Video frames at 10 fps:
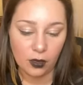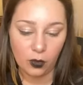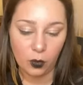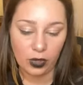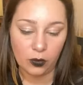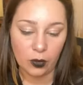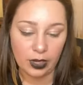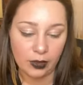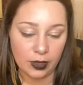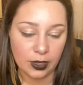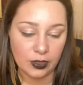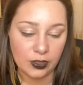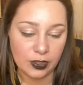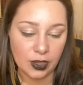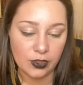Wet n Wild that I
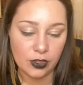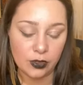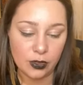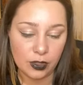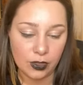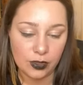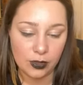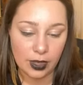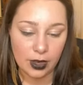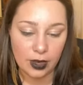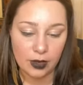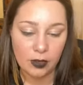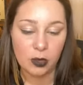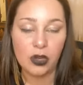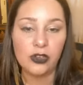just got too is also that kind of a
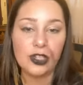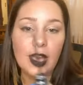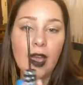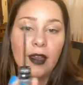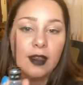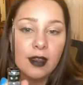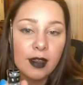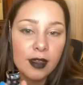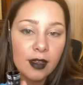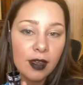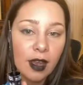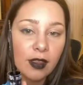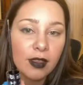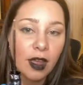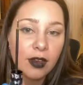brush. Yeah, a
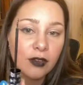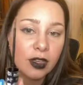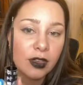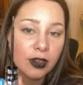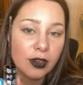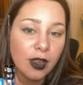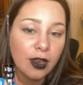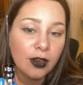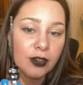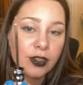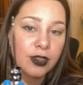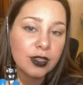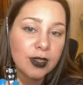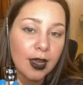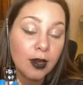lot of the glitter liners are this
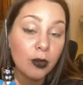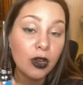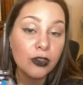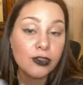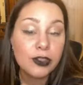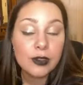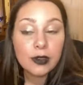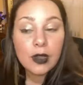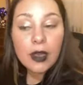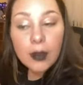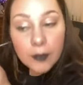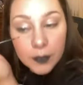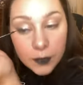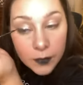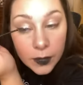kind of brush.
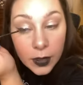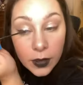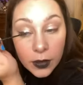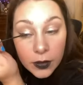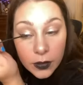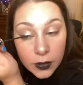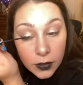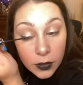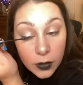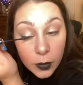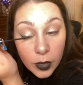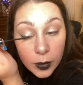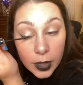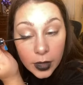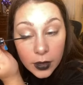Let's just do some more
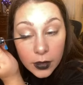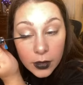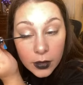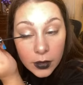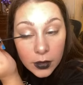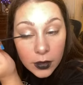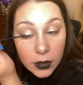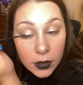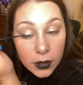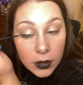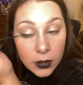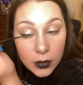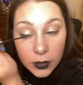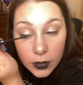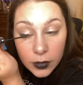black. Let's
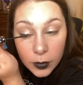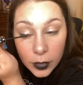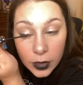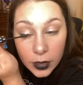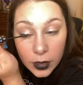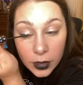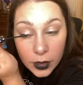just do some more glitter.